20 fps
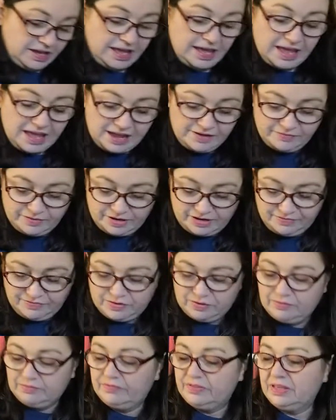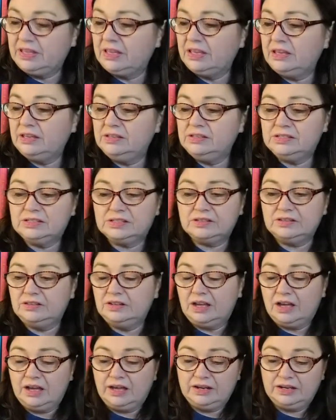have read a few of these,
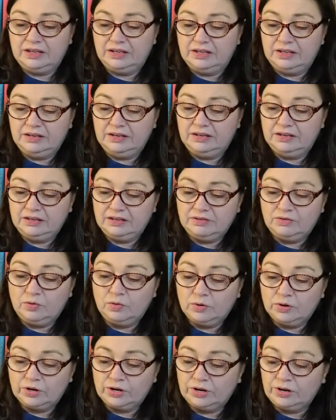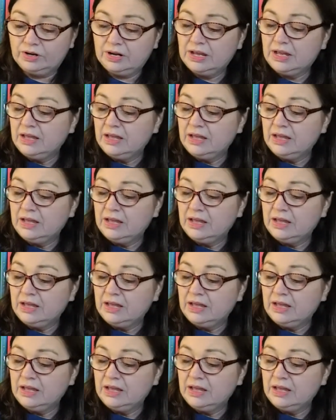not in order.